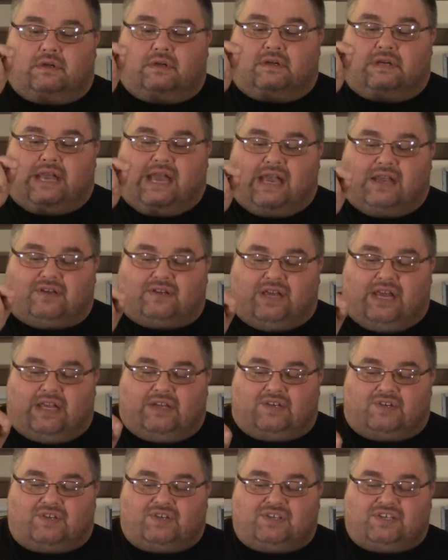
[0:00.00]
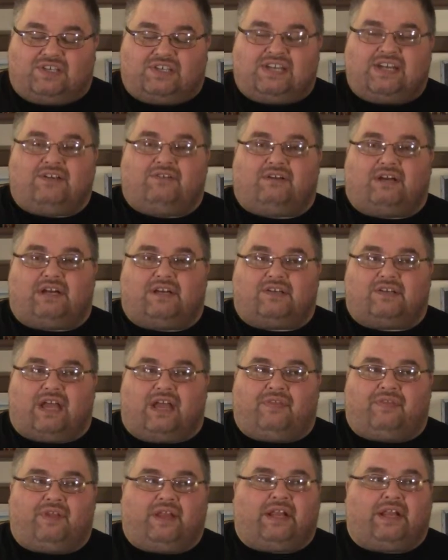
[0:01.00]
has a series, I
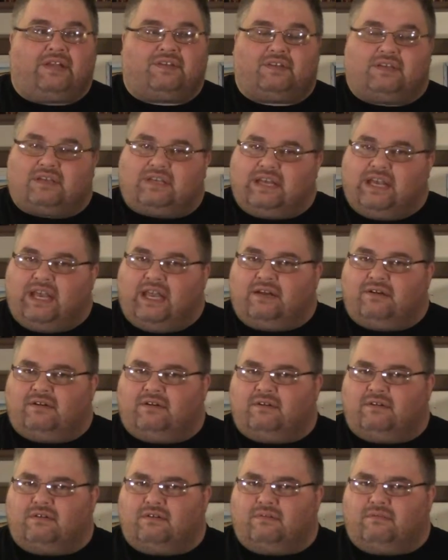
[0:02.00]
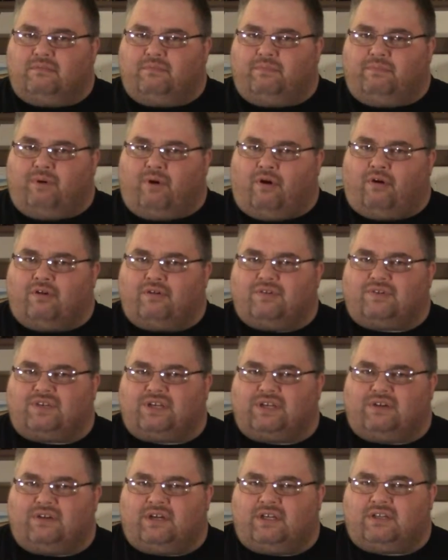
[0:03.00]
think it's a 10-part
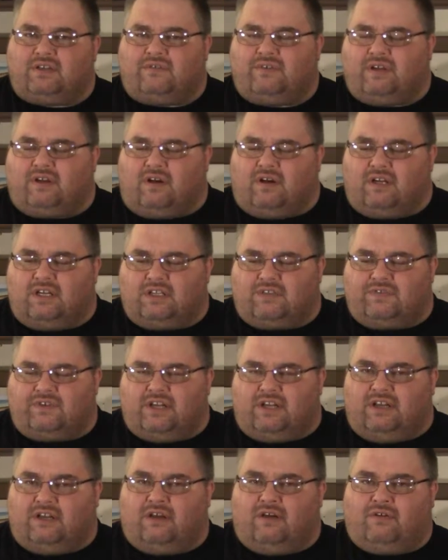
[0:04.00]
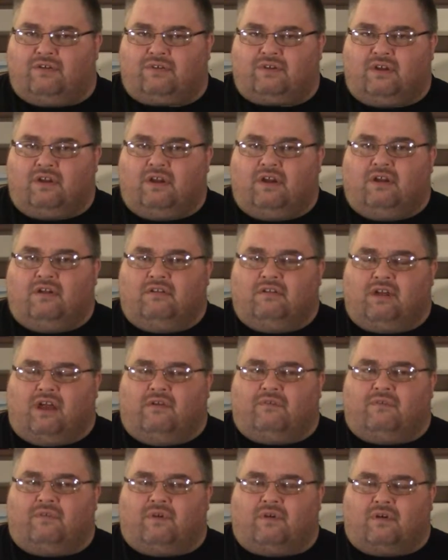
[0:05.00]
series on his videos
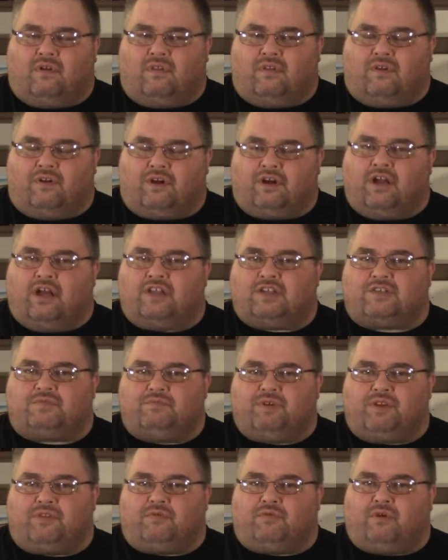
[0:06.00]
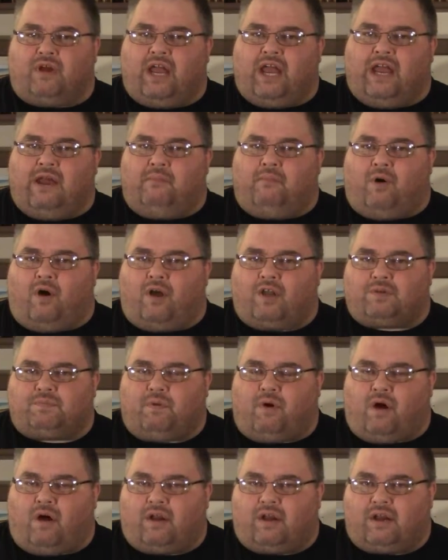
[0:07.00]
of their gunsmith Ray at Moss
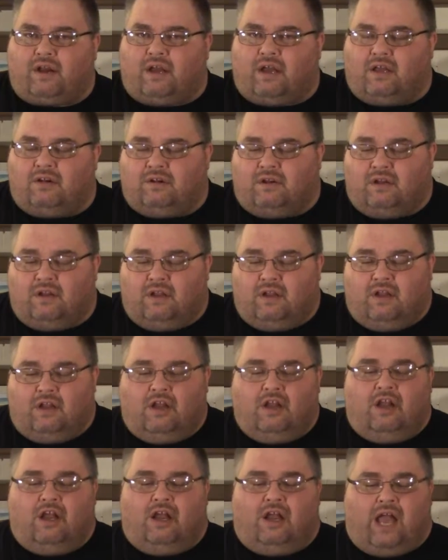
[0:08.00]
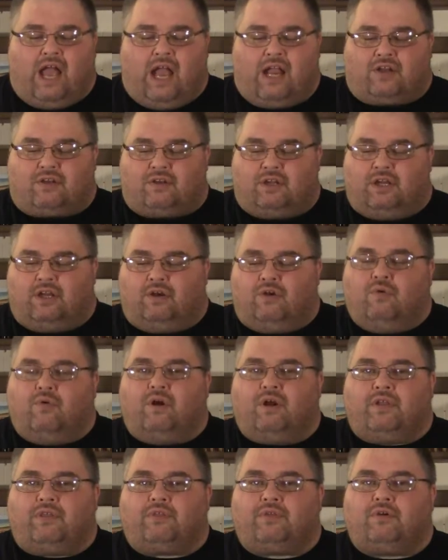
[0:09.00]
Pawn and Gun, actually
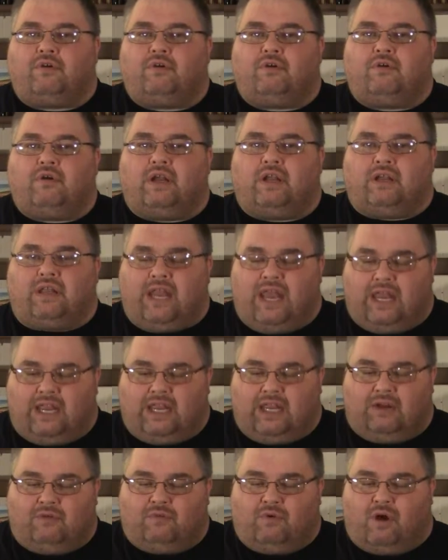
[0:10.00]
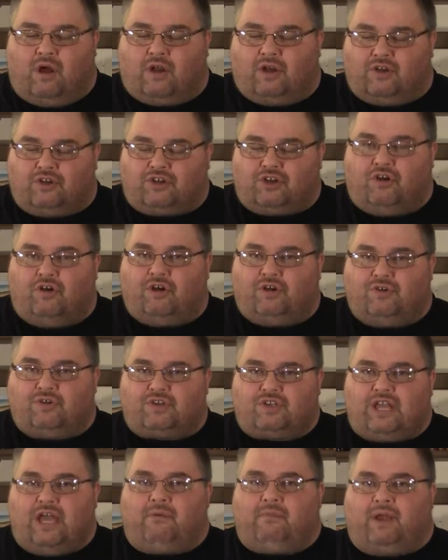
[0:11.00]
going through and taking one and showing you
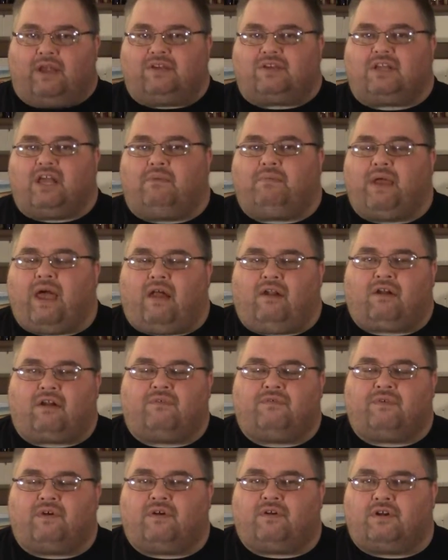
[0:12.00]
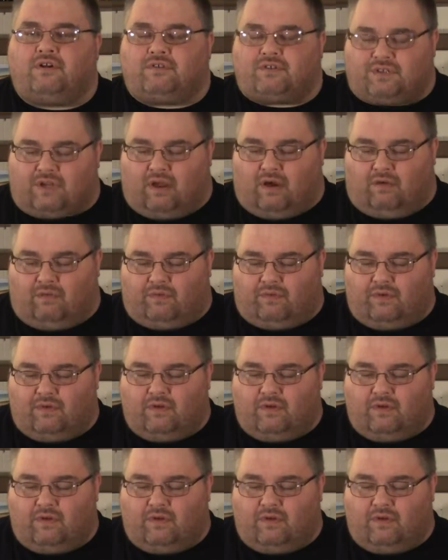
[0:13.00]
step by step how to convert it yourself.